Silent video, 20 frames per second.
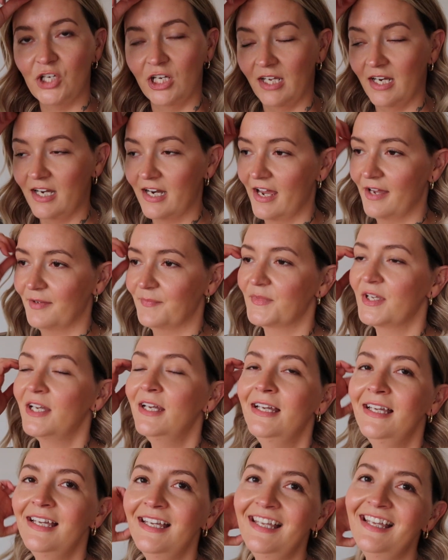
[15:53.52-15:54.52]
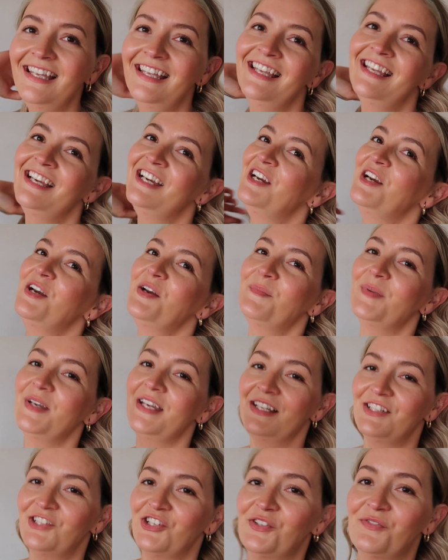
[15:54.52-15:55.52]
chickened out. But
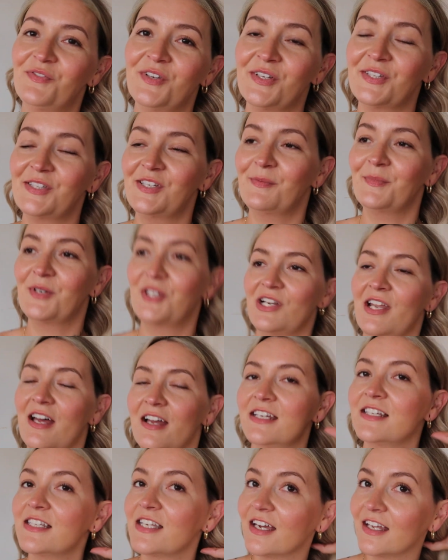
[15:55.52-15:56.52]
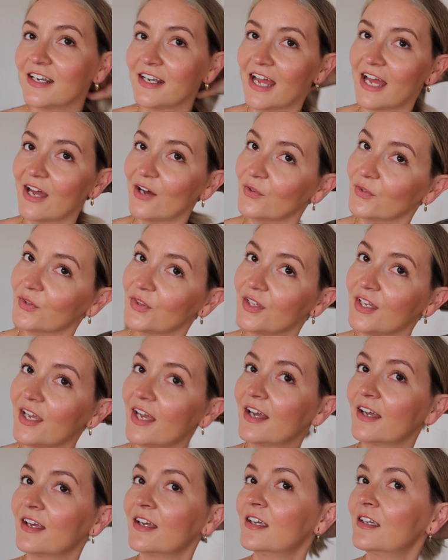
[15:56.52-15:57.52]
it just feels so much lighter and
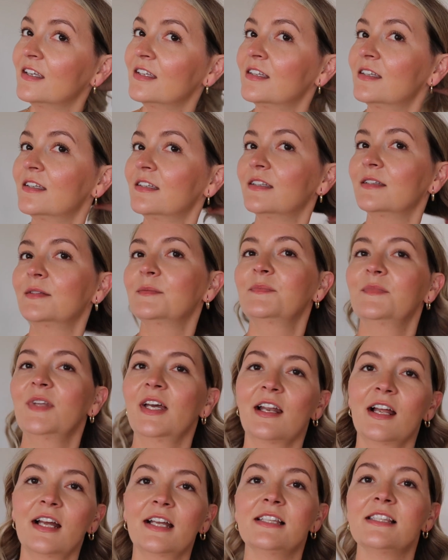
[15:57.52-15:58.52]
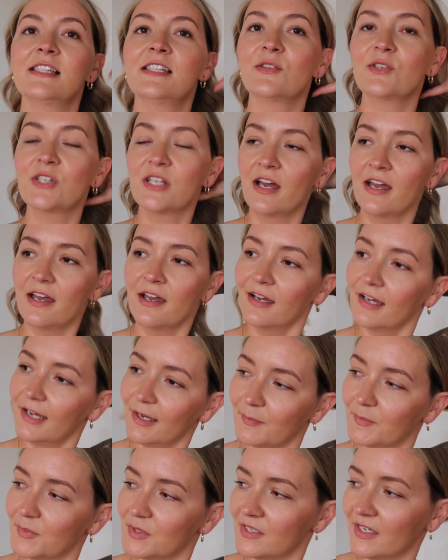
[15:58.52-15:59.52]
healthier, and I can still tie it
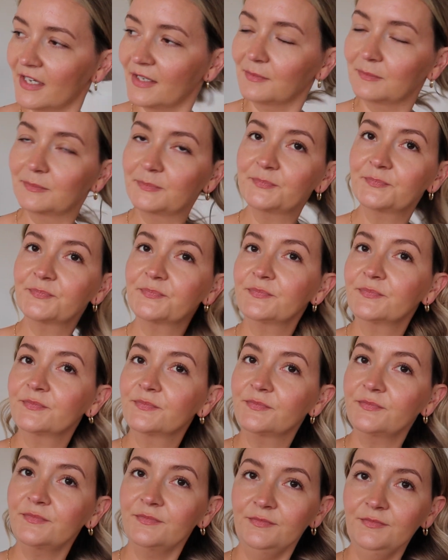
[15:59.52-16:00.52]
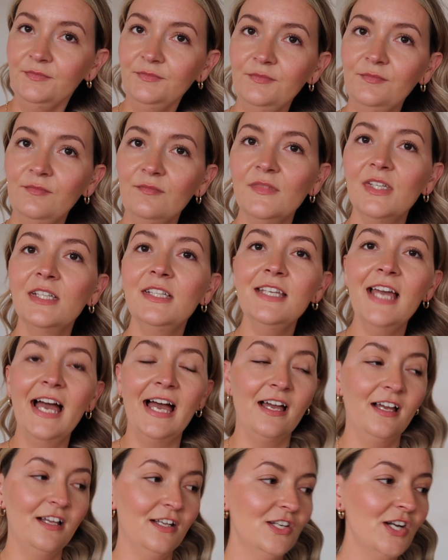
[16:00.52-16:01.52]
up. So
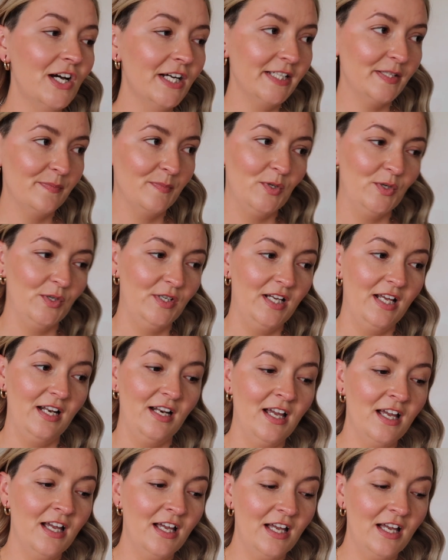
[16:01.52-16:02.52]
yeah, nice morning,